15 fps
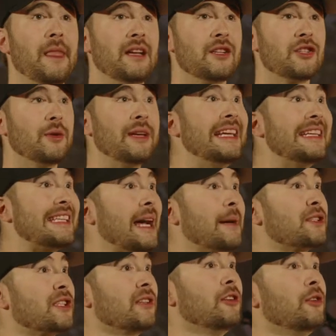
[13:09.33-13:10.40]
So he's
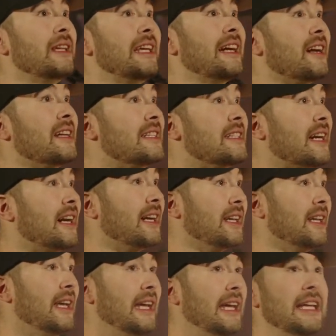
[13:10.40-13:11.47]
absolutely undone.
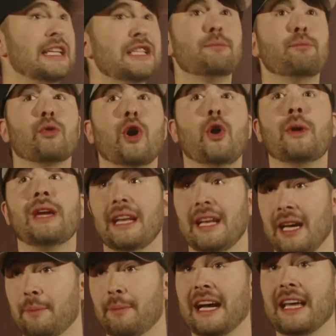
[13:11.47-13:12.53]
He's broken
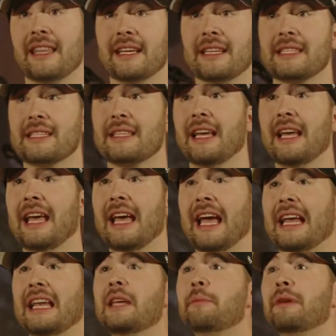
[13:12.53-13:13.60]
up by this.
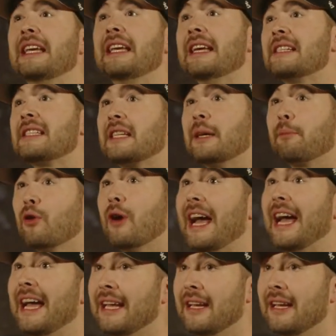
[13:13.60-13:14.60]
And he begins to pray.